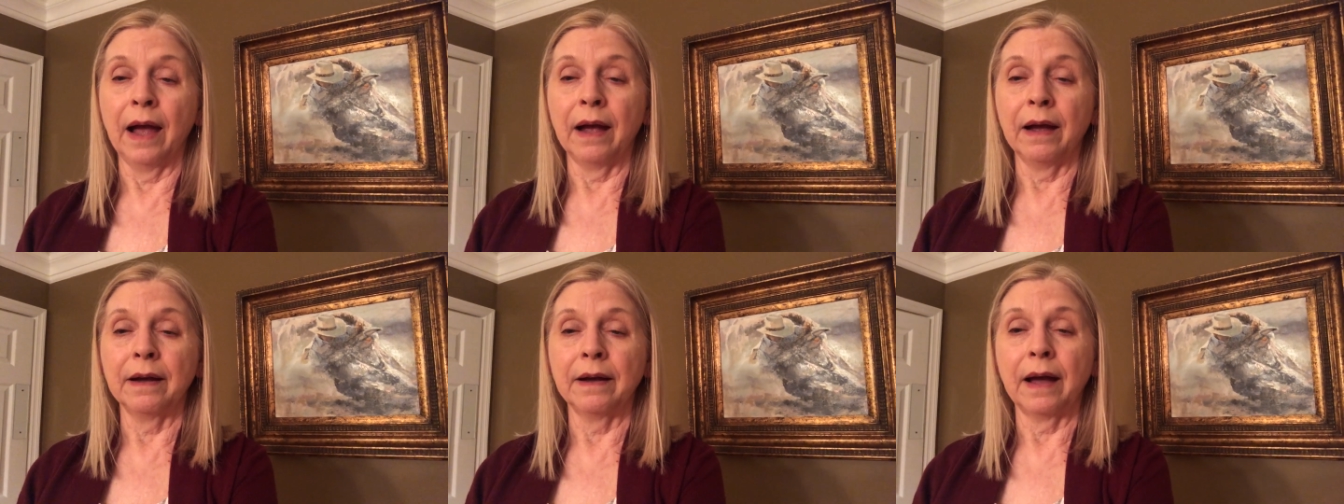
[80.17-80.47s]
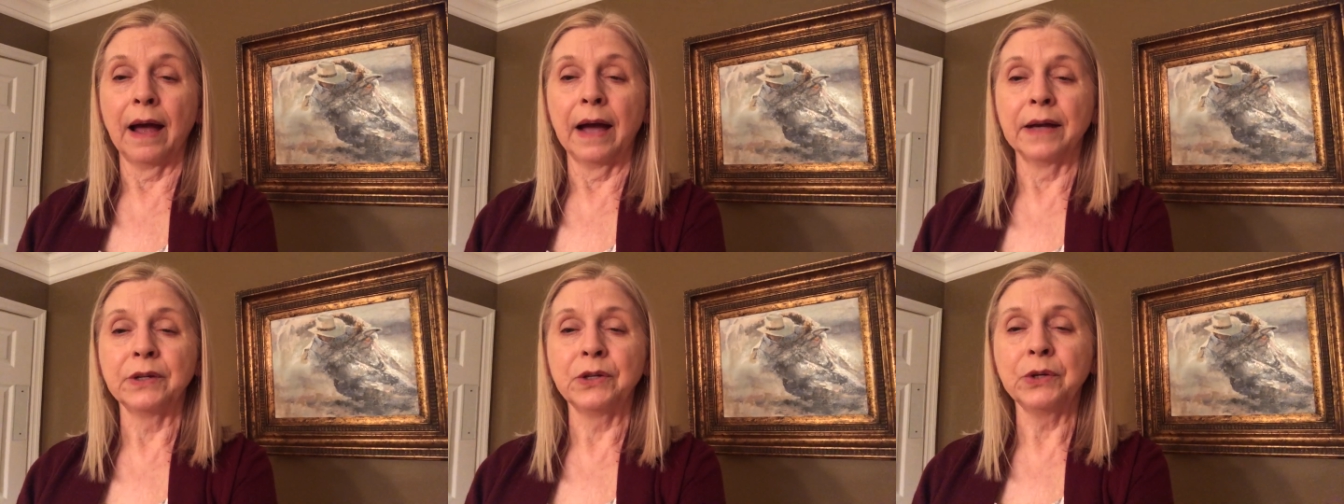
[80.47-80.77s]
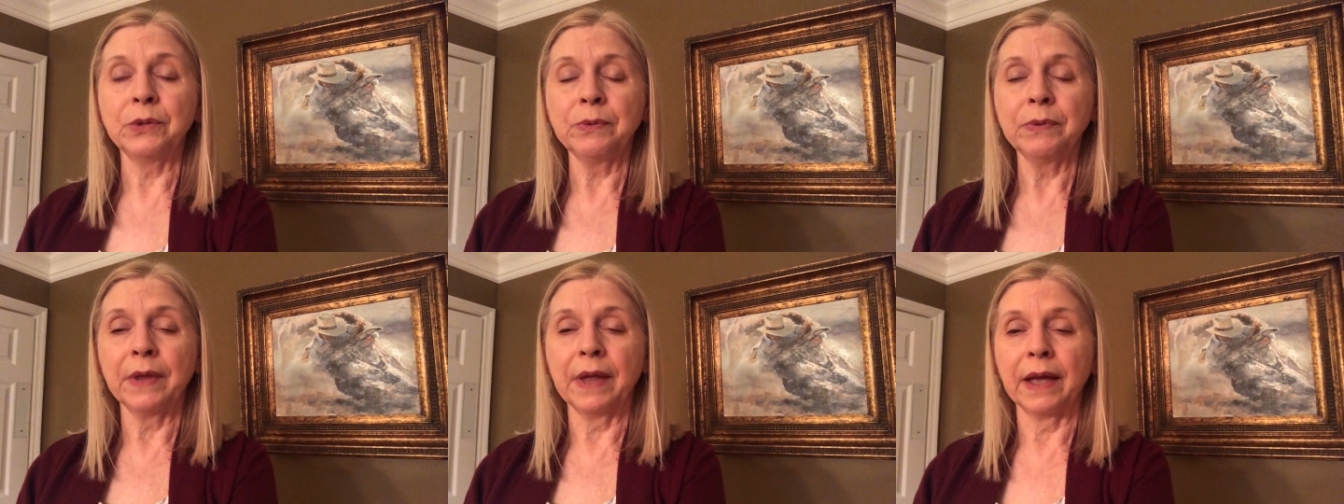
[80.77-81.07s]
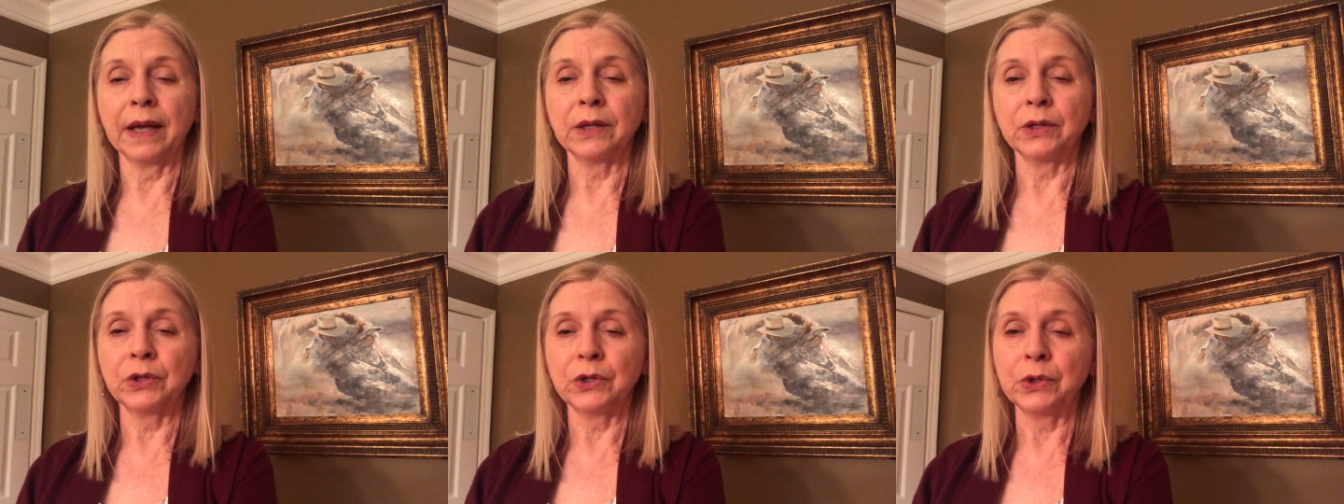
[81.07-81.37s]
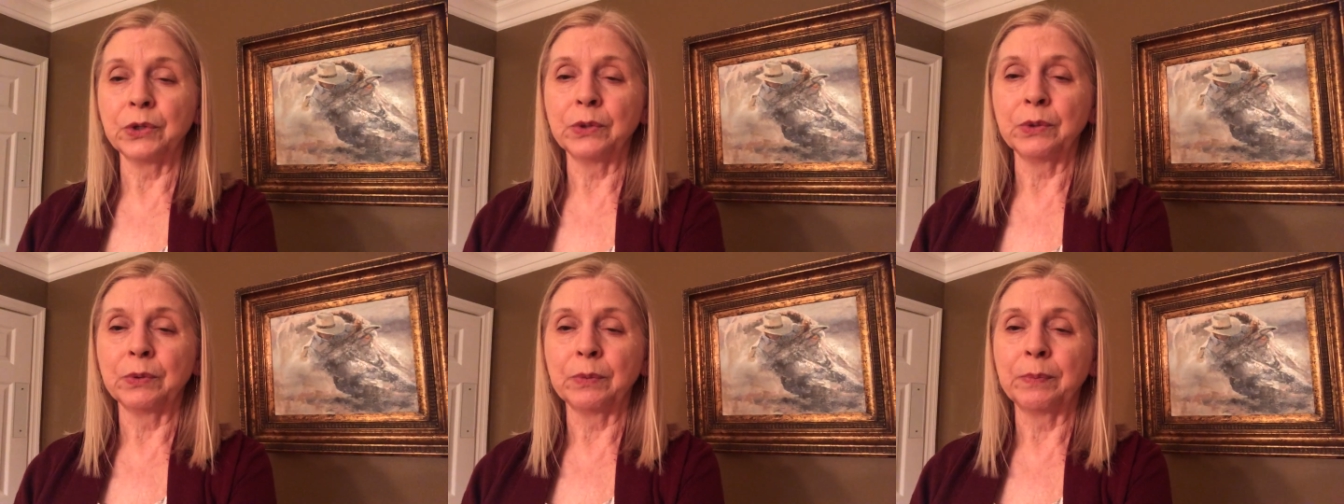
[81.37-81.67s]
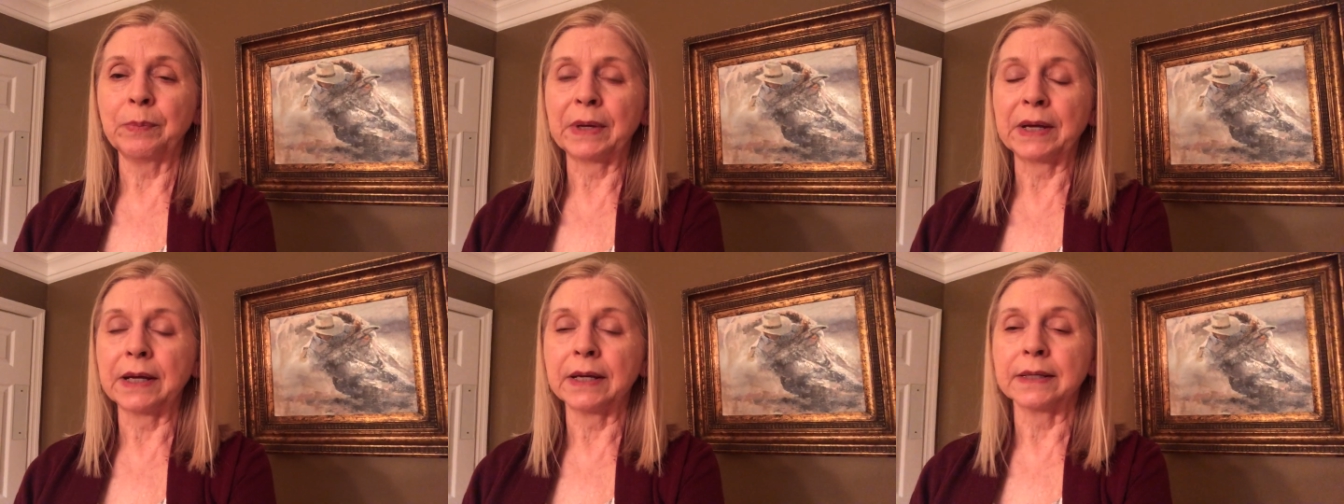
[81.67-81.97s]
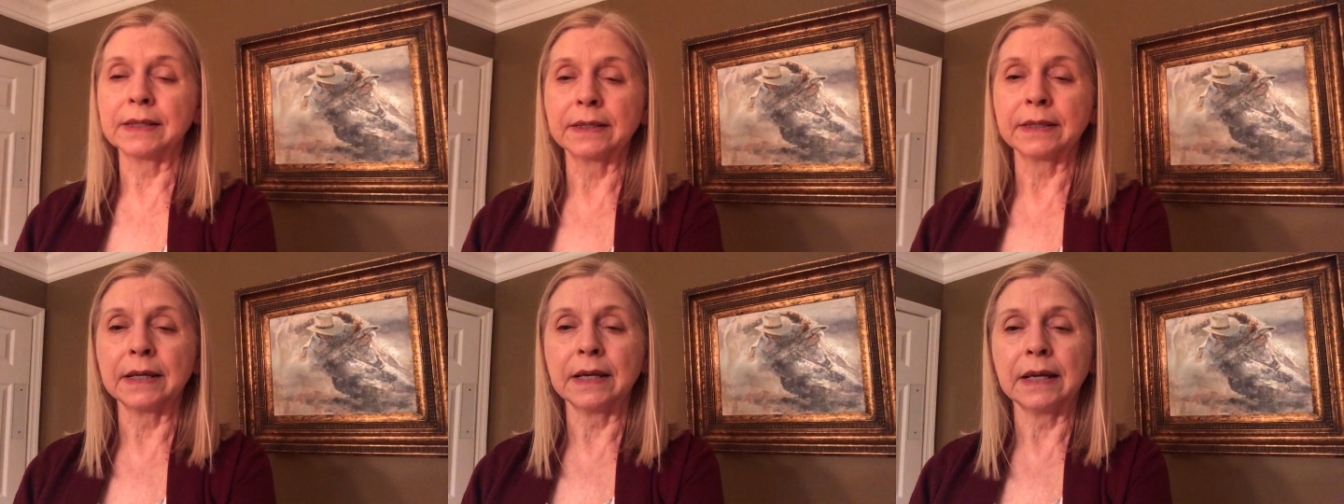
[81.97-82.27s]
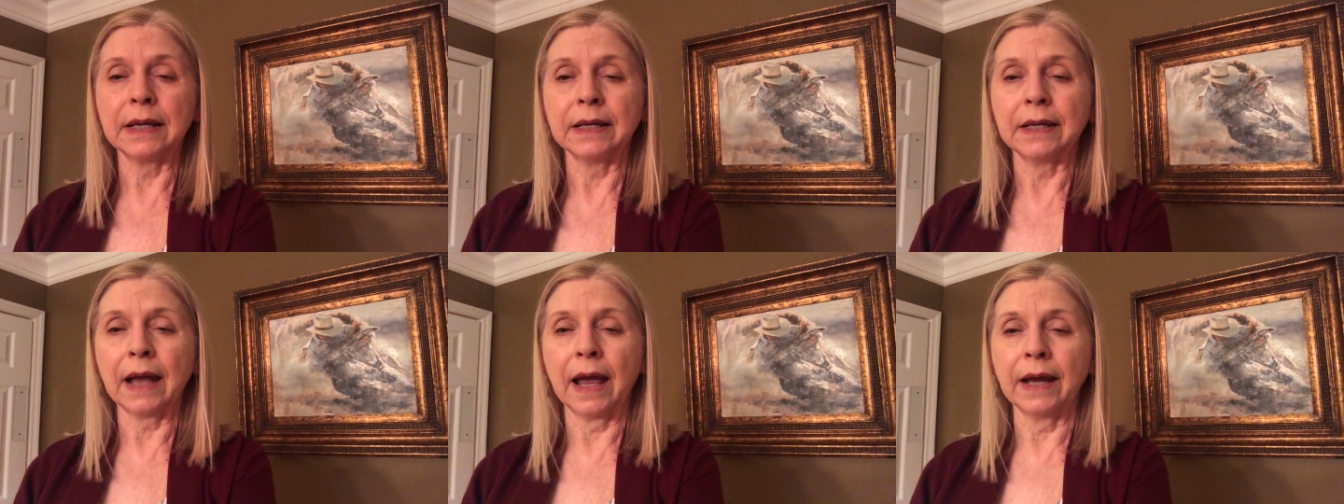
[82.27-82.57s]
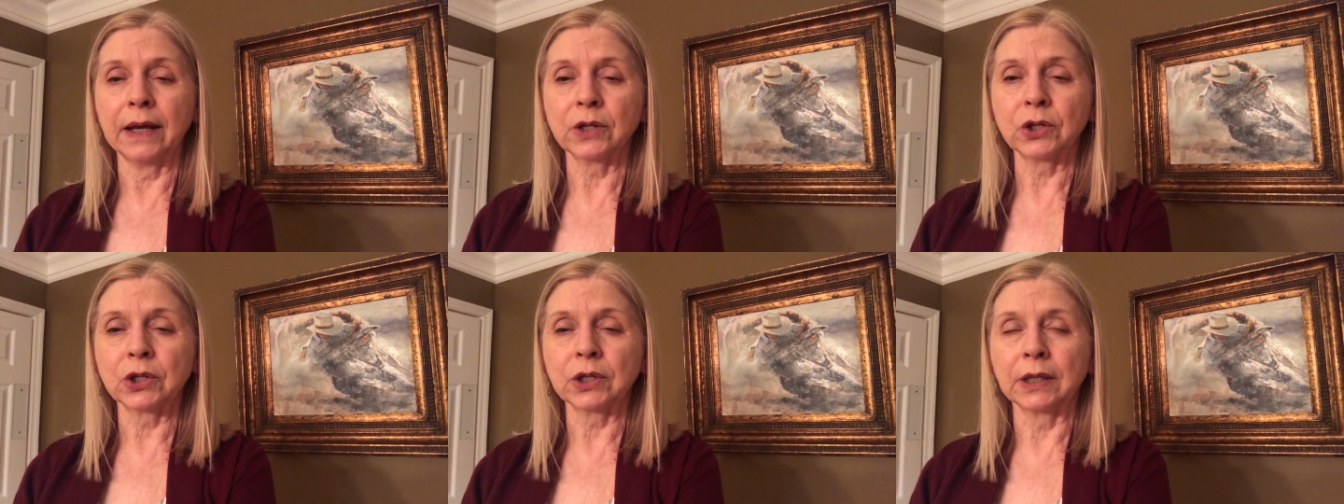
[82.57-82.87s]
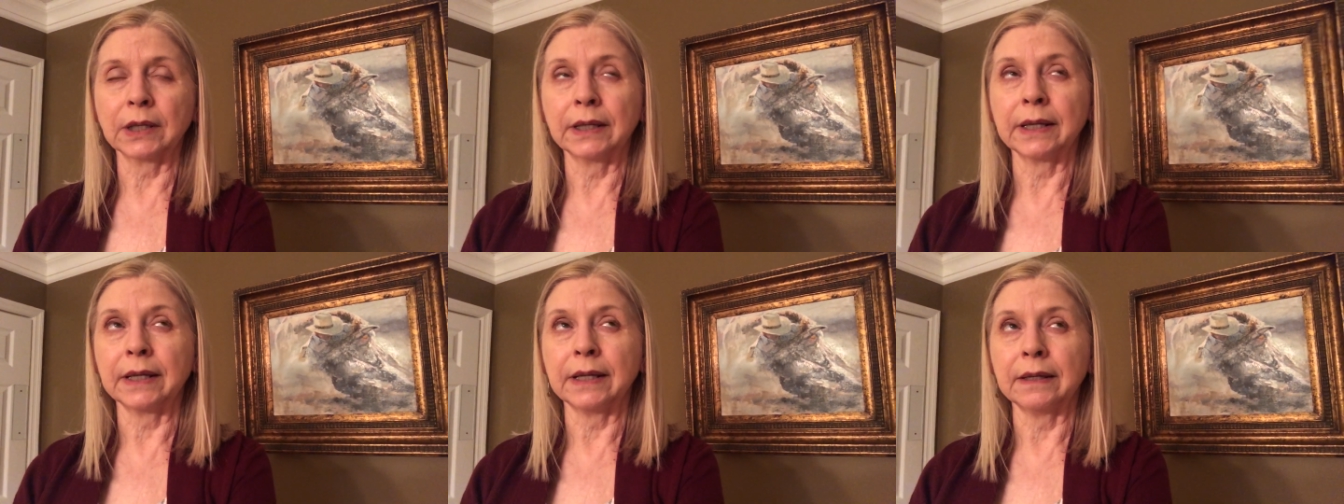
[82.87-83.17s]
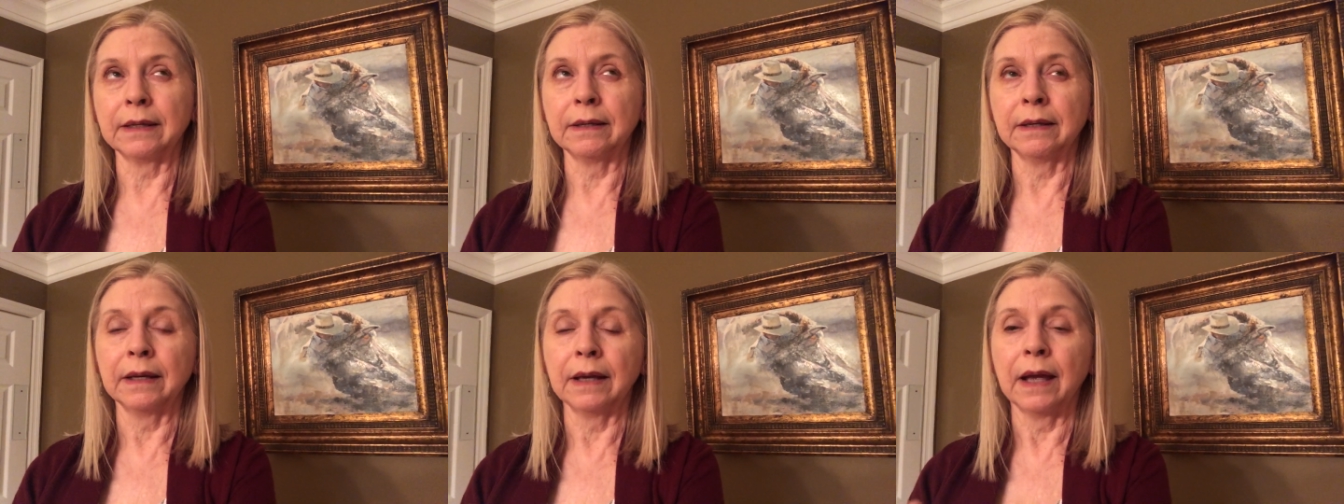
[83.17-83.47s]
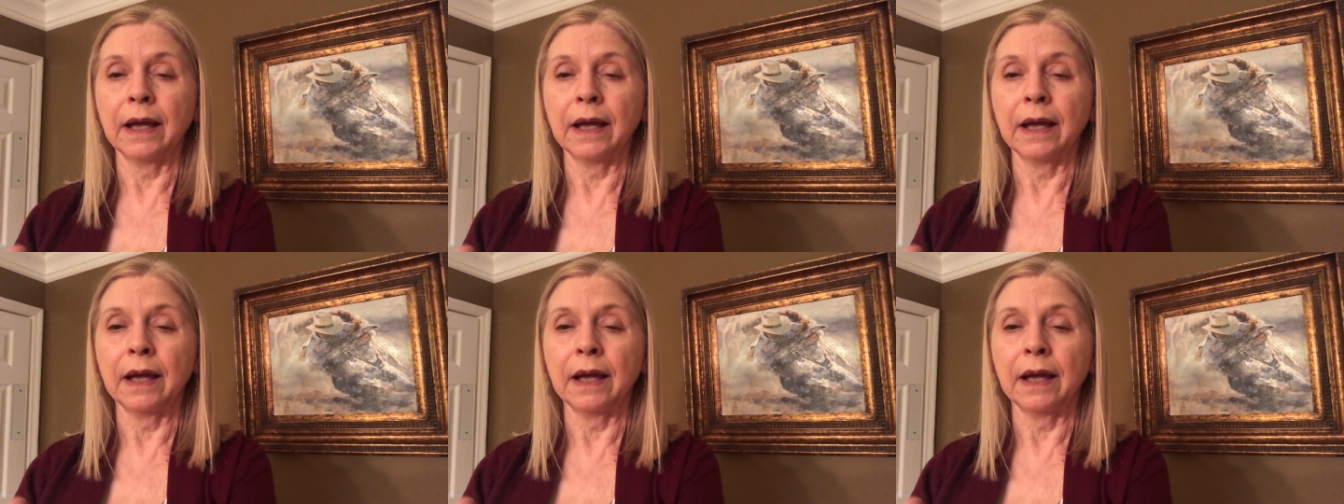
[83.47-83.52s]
Uh, I do that too because it actually,